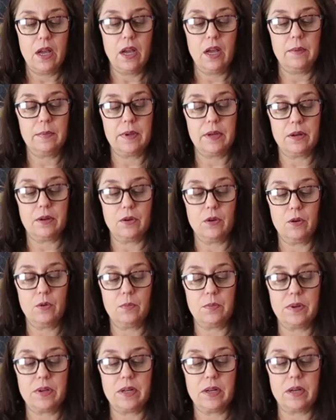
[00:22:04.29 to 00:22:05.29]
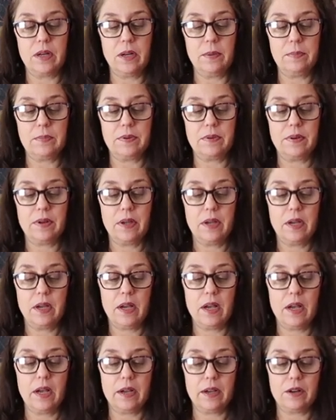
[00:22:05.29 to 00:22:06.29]
I'm going to open it up.
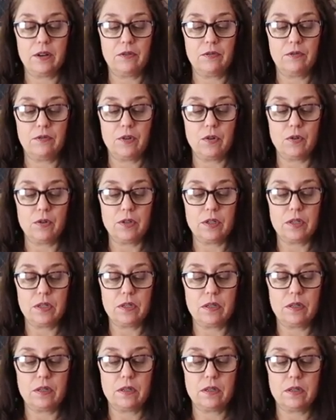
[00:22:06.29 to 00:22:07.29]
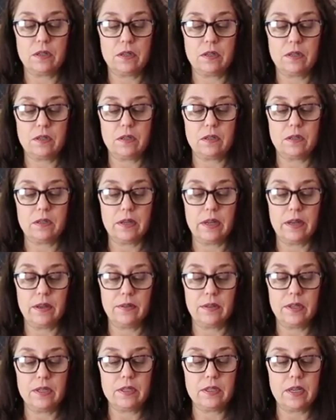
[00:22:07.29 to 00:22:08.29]
I'm going to fold it now
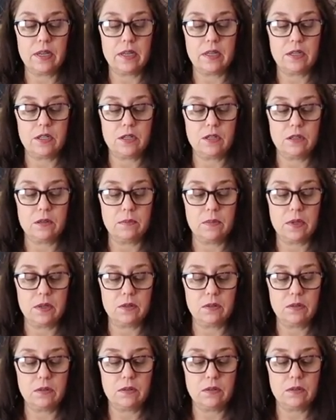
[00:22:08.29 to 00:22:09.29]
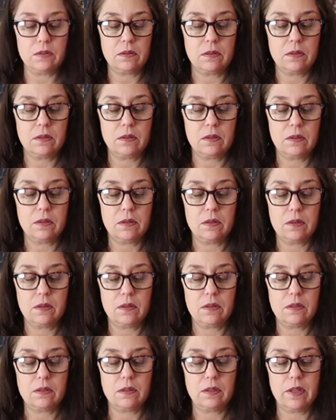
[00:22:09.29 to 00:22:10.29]
this end to the middle,
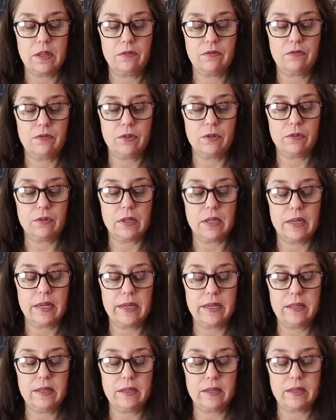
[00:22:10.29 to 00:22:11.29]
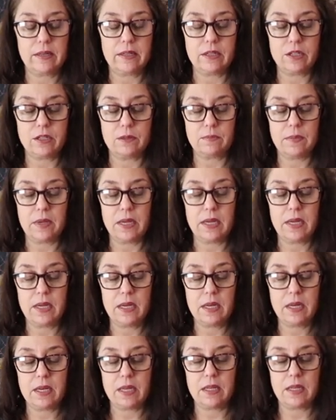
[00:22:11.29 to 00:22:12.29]
to that fold line that I just
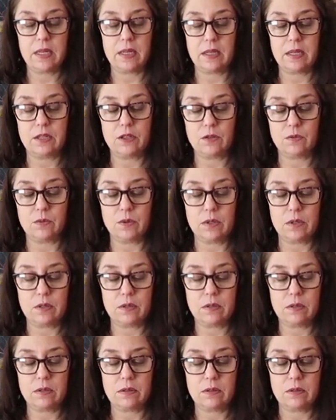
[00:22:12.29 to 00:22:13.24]
made, and then this one.